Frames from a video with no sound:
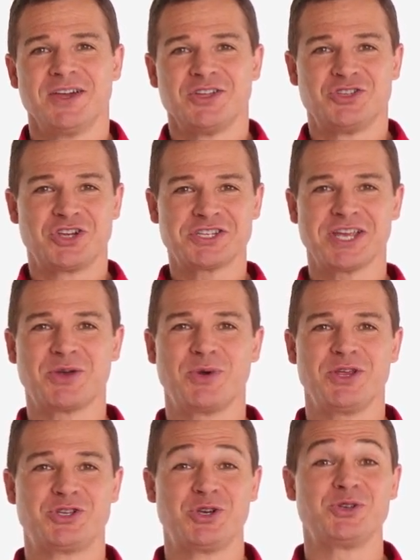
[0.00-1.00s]
Just like when
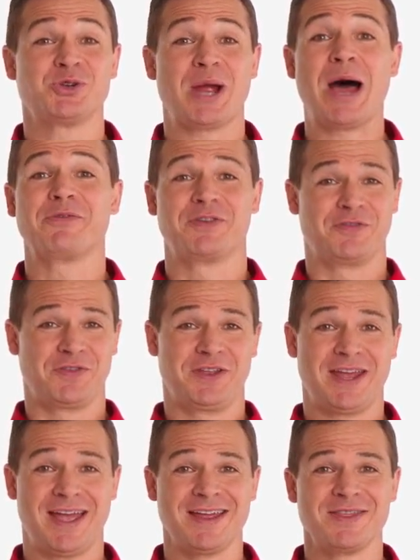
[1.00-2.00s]
you choose your outfit for the
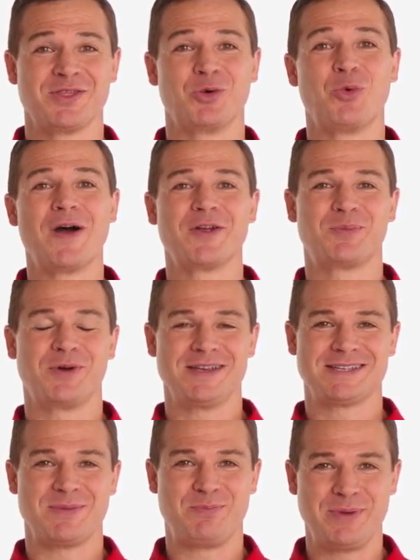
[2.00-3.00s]
day, the weather
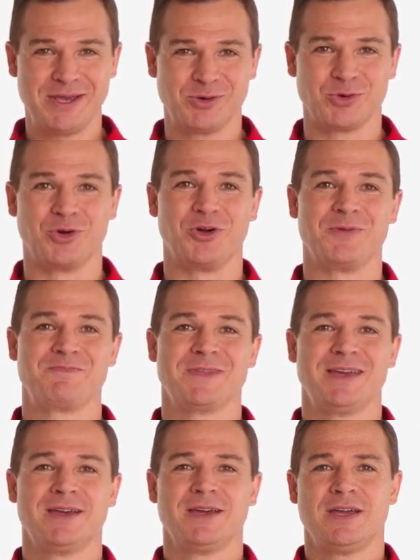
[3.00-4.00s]
plays a big role.
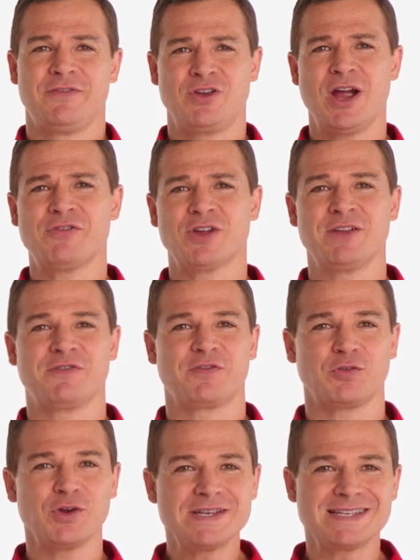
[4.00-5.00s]
If you're ever in
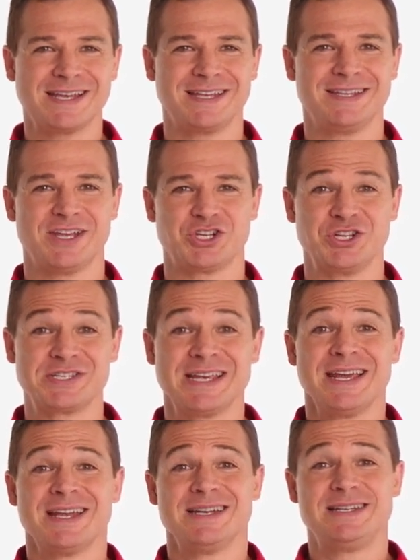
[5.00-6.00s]
freezing conditions,
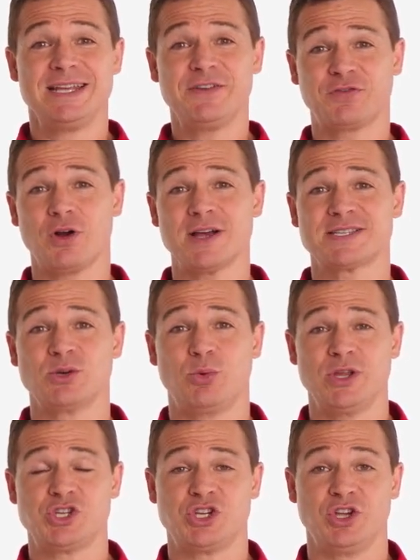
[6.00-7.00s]
defrost the
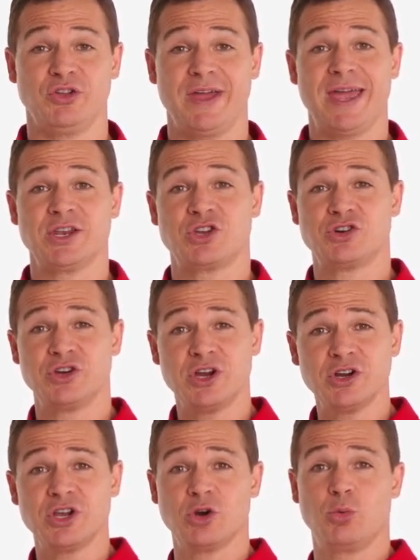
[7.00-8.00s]
windshield and
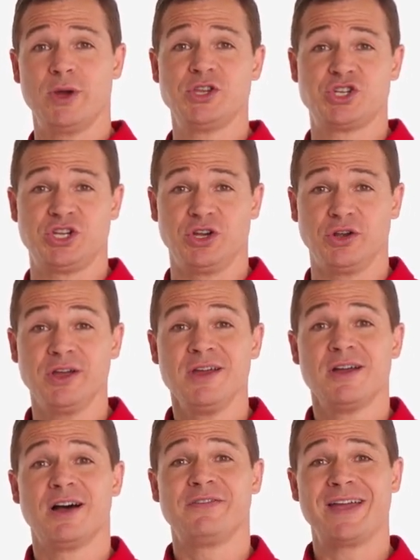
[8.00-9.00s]
clear your windshield
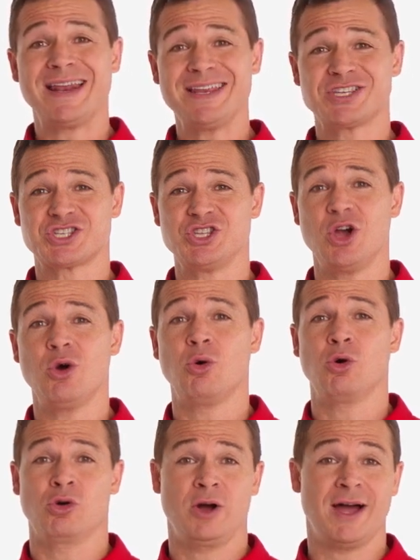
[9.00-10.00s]
of any snow
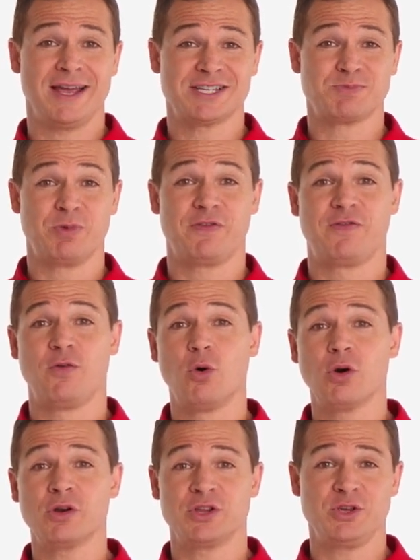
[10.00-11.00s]
or ice
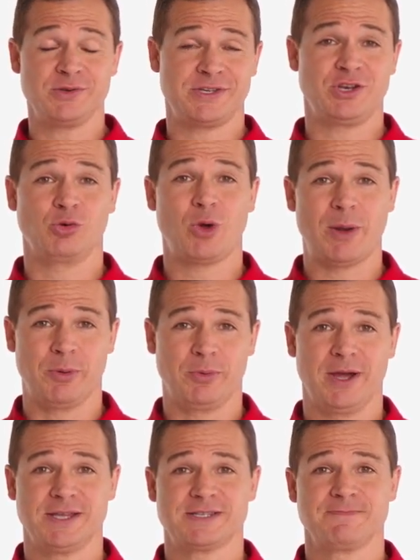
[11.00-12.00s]
before using your wiper
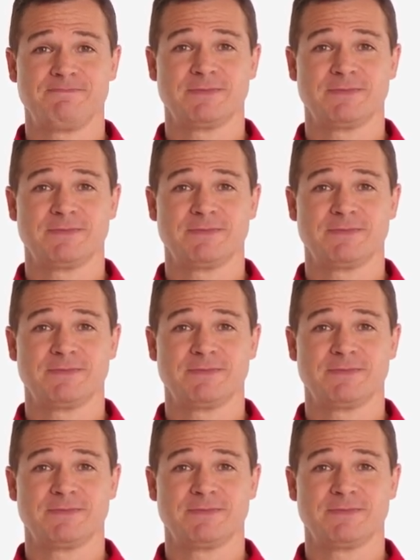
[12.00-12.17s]
blades.